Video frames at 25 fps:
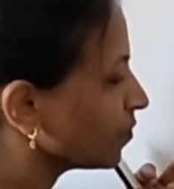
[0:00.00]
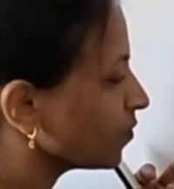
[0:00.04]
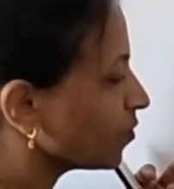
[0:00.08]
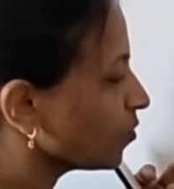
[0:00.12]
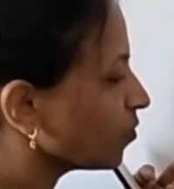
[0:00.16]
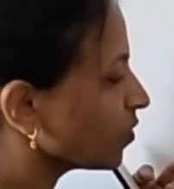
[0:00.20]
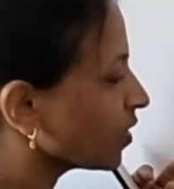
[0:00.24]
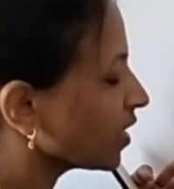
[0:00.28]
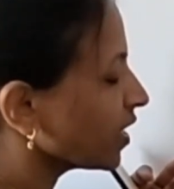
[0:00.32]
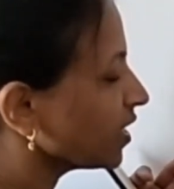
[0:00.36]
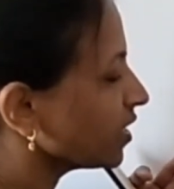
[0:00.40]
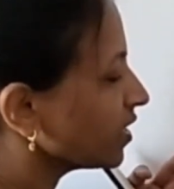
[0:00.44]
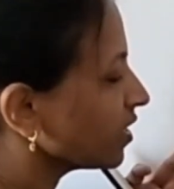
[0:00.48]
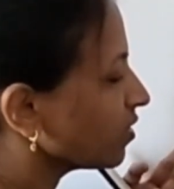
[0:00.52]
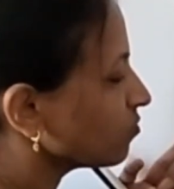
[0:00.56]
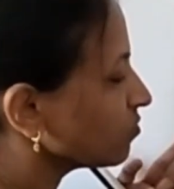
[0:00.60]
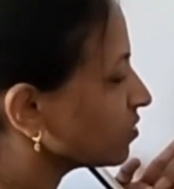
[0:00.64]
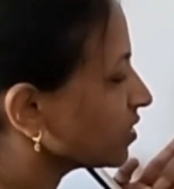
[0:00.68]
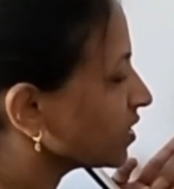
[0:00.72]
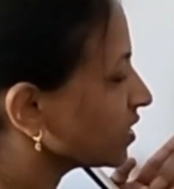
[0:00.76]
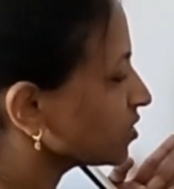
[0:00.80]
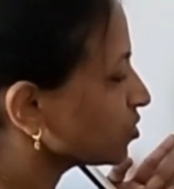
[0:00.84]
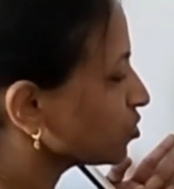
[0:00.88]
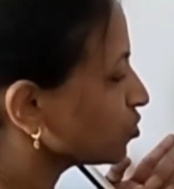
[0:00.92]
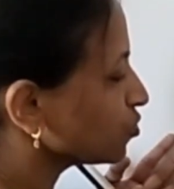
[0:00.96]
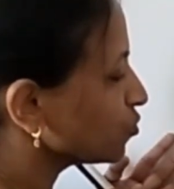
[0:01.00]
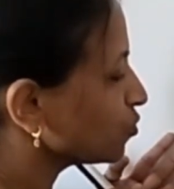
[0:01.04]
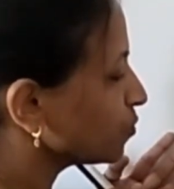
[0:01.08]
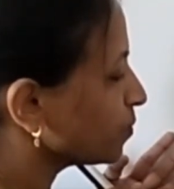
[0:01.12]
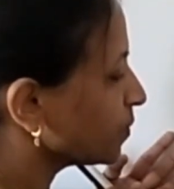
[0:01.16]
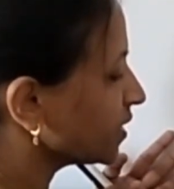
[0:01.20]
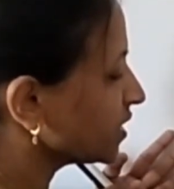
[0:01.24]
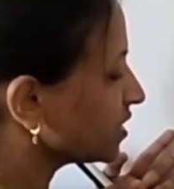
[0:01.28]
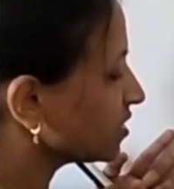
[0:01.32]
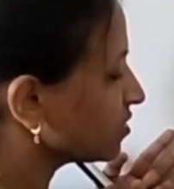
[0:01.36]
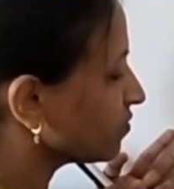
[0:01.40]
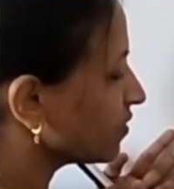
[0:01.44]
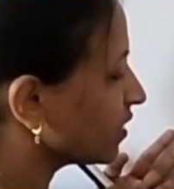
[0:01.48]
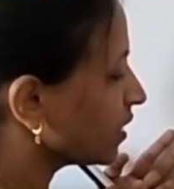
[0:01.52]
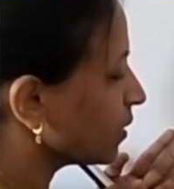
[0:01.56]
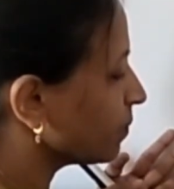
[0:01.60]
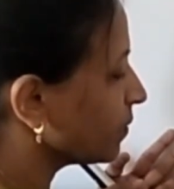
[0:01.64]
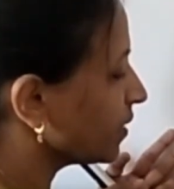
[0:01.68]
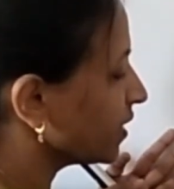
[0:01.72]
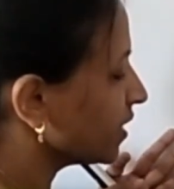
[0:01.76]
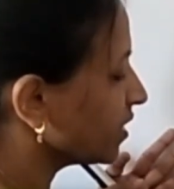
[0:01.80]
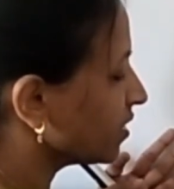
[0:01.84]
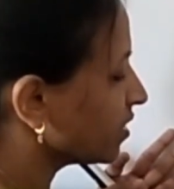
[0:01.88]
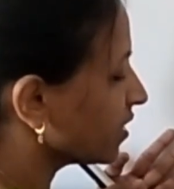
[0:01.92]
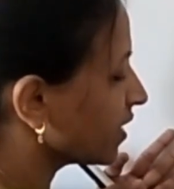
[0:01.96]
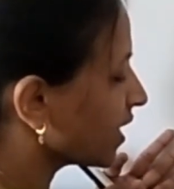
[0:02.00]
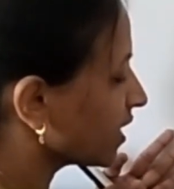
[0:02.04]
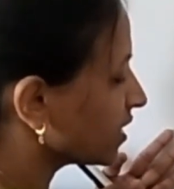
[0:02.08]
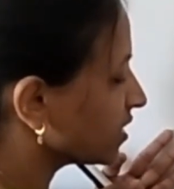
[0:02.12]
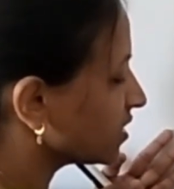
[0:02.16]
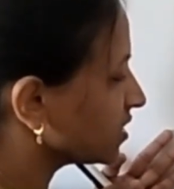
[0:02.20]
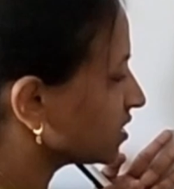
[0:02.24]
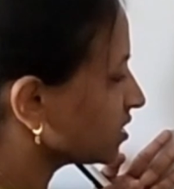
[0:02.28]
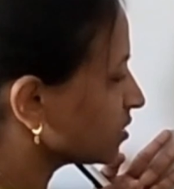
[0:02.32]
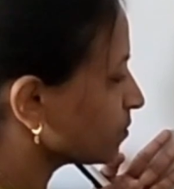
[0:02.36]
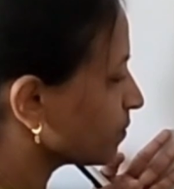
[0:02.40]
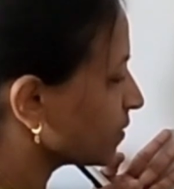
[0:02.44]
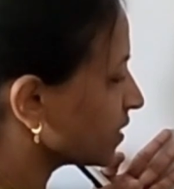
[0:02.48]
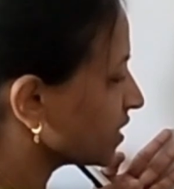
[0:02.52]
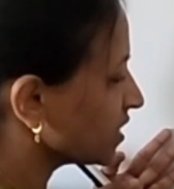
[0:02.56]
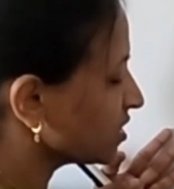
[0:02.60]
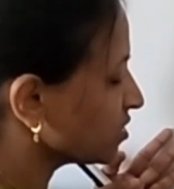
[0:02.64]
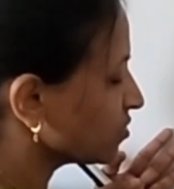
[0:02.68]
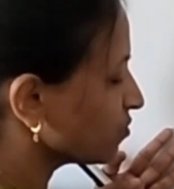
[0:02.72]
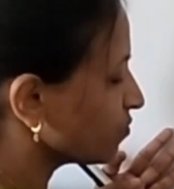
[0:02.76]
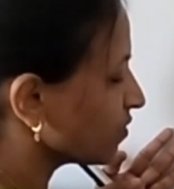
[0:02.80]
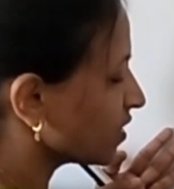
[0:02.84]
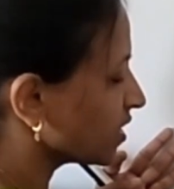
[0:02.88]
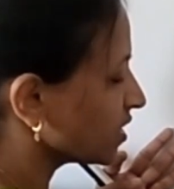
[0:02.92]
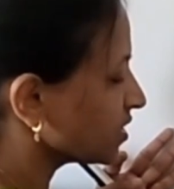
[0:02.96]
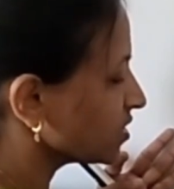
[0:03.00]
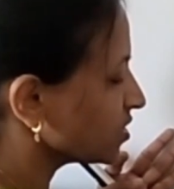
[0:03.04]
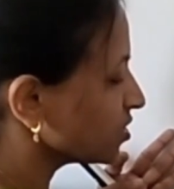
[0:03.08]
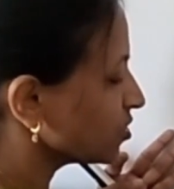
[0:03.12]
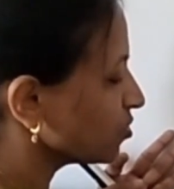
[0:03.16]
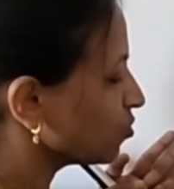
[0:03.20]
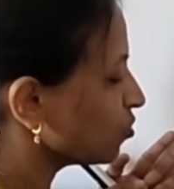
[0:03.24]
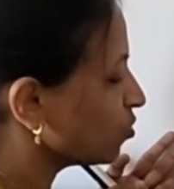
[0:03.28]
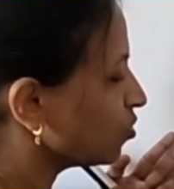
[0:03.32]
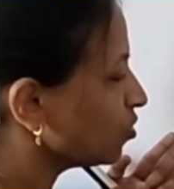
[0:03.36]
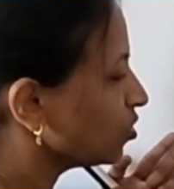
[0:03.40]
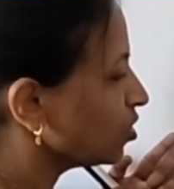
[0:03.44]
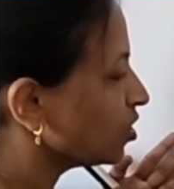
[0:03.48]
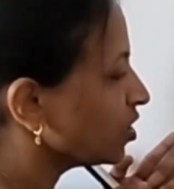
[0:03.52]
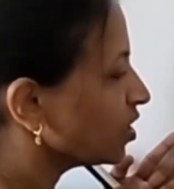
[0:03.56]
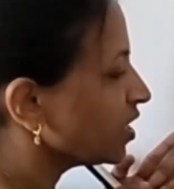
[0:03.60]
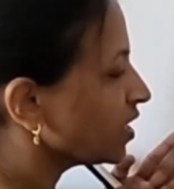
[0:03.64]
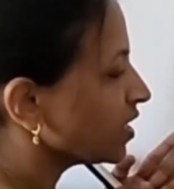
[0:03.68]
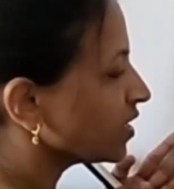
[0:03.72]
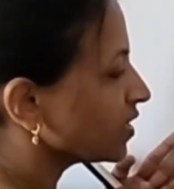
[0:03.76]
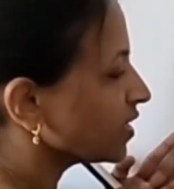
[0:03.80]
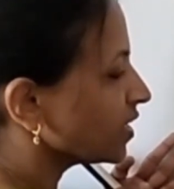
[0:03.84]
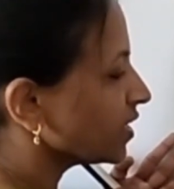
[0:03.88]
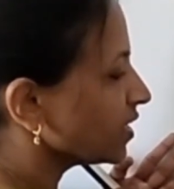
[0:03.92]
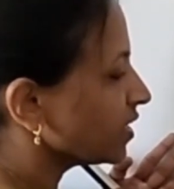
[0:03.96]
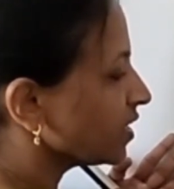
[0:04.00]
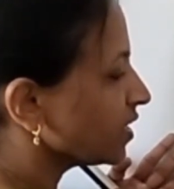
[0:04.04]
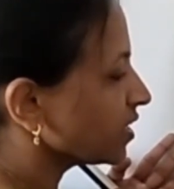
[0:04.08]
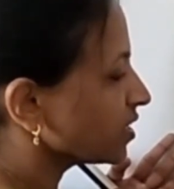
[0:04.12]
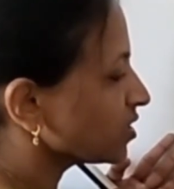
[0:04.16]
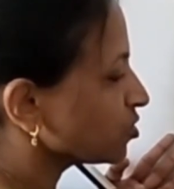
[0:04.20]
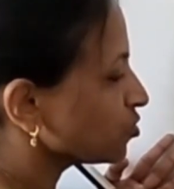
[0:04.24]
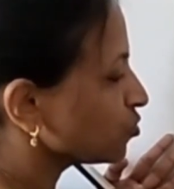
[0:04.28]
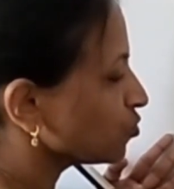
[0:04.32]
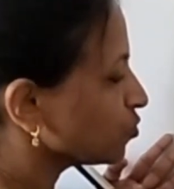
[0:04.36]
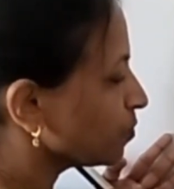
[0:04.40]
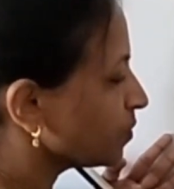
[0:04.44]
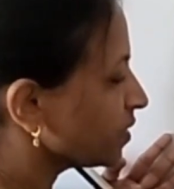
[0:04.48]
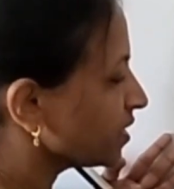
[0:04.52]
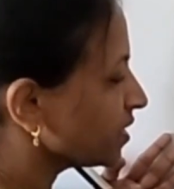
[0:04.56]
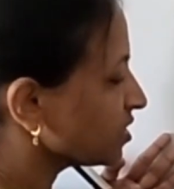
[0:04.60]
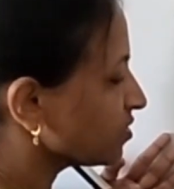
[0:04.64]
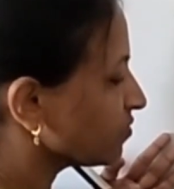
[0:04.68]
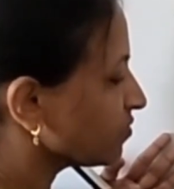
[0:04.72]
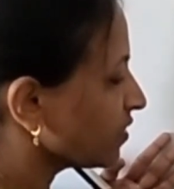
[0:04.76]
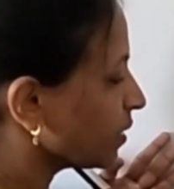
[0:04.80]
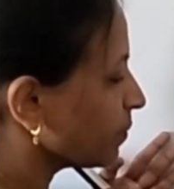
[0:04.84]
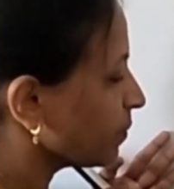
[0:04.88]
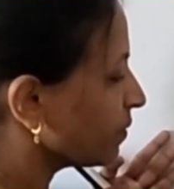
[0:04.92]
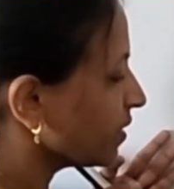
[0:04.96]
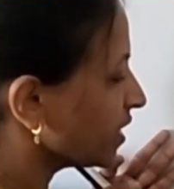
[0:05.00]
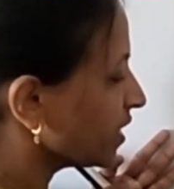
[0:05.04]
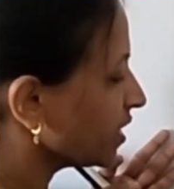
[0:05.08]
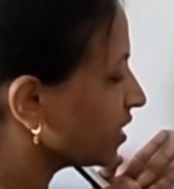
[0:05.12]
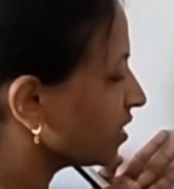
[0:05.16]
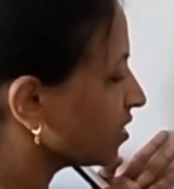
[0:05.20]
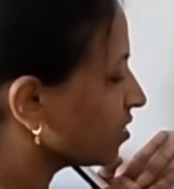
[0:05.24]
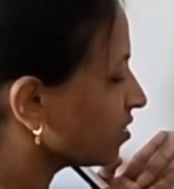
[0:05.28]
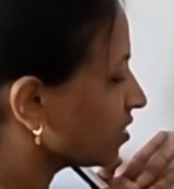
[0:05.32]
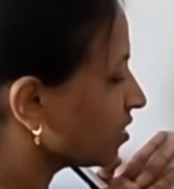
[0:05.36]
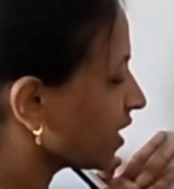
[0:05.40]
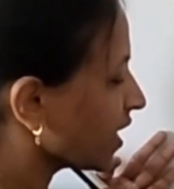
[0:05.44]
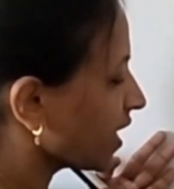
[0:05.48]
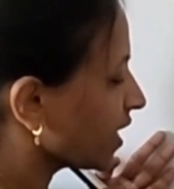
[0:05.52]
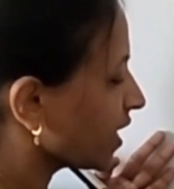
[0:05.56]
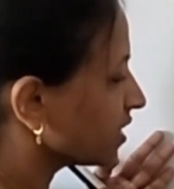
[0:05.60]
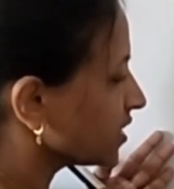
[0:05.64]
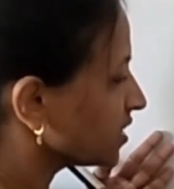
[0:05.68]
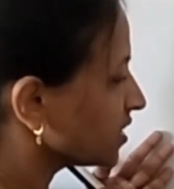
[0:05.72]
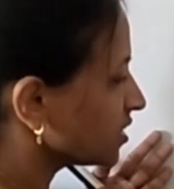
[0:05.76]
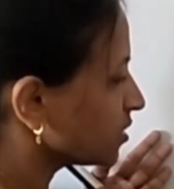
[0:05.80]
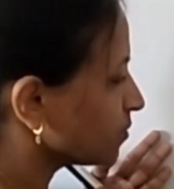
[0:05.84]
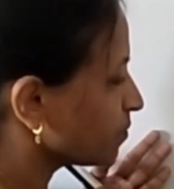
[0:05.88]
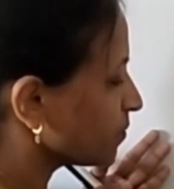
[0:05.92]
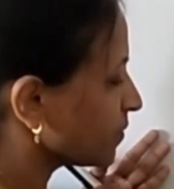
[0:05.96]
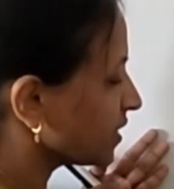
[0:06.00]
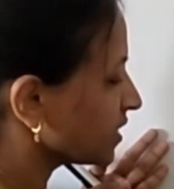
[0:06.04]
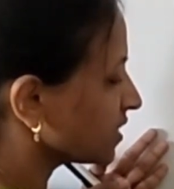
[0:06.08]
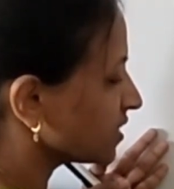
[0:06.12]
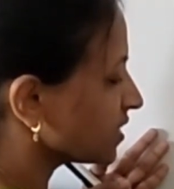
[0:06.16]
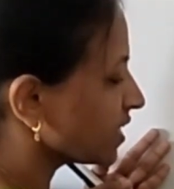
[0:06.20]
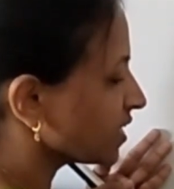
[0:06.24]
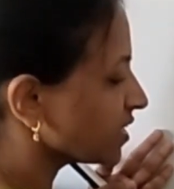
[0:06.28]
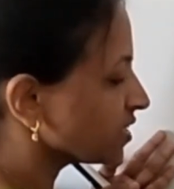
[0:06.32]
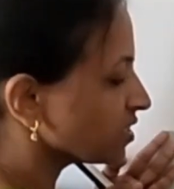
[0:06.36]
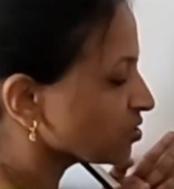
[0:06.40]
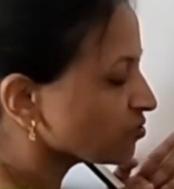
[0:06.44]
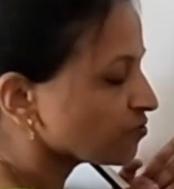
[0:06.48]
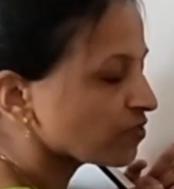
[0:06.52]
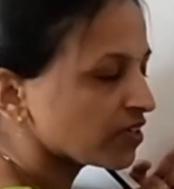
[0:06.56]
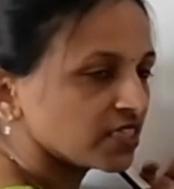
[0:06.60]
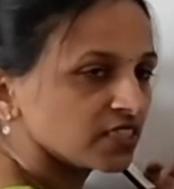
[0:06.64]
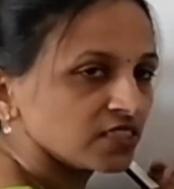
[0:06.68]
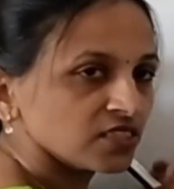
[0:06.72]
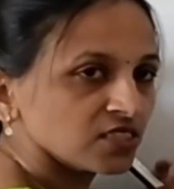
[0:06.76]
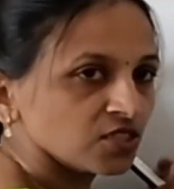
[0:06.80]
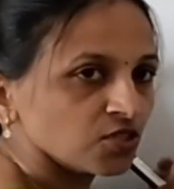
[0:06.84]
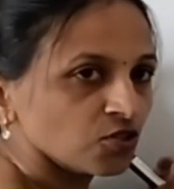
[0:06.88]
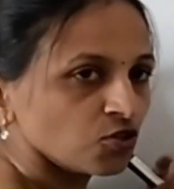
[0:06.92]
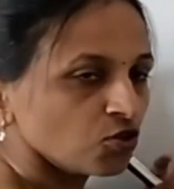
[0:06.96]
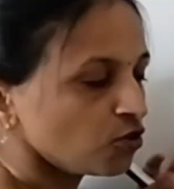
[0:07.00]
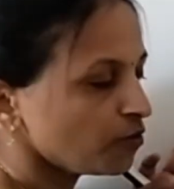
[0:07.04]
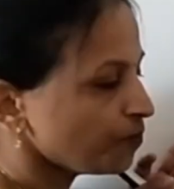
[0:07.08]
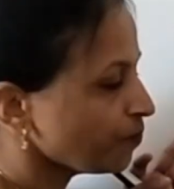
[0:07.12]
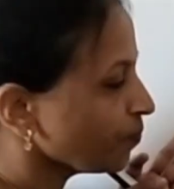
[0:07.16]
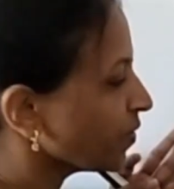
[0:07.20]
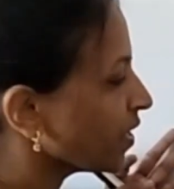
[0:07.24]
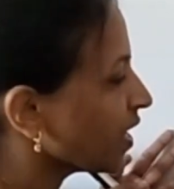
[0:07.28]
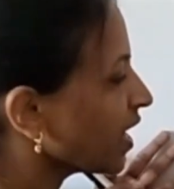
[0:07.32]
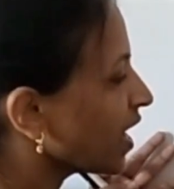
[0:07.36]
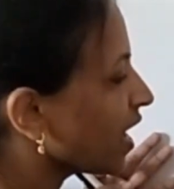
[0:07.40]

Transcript: Okay, now next two bits will be here at this place one zero, then next two bits will be here at this place, that is one zero,